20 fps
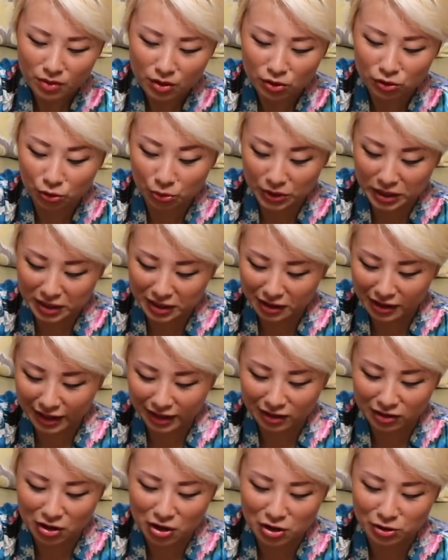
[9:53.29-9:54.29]
So we eat
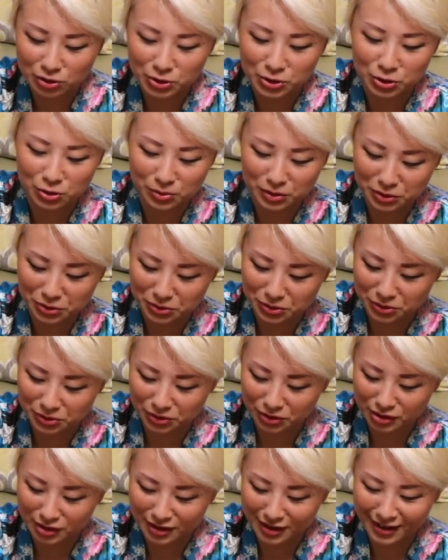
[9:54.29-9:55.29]
like long soba noodles.